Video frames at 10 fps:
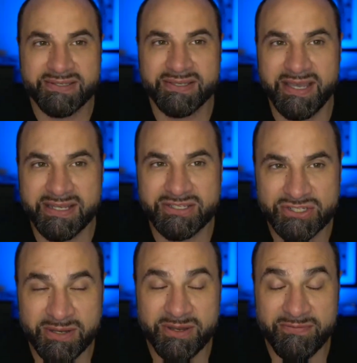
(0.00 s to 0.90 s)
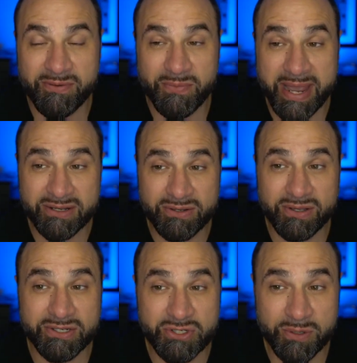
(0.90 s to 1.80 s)
And if I'm
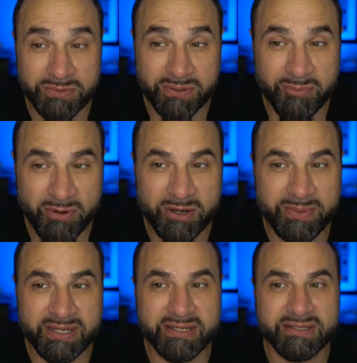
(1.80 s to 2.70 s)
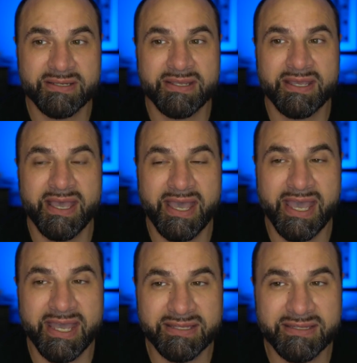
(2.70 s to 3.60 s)
radical, I show up to a prayer meeting
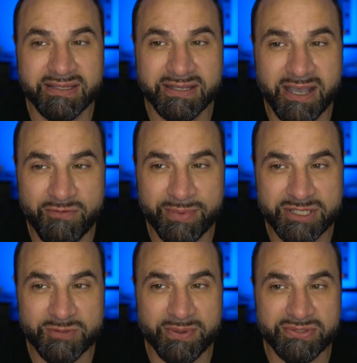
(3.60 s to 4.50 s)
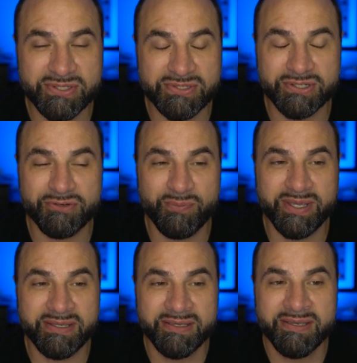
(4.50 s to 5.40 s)
and the government's supposed to serve
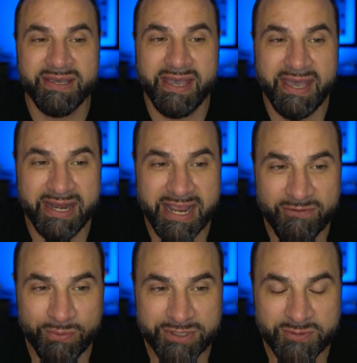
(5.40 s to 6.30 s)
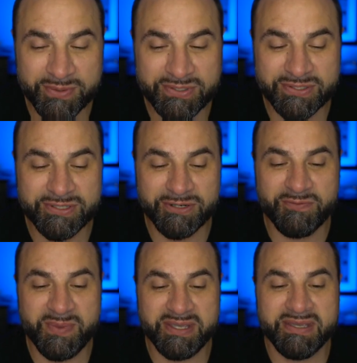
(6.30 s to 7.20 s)
me and everyone's supposed to
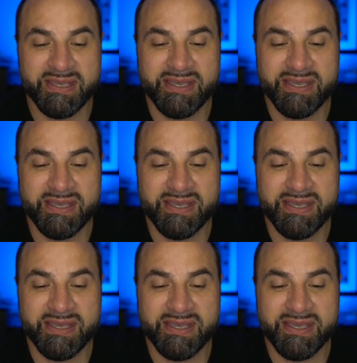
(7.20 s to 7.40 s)
serve me.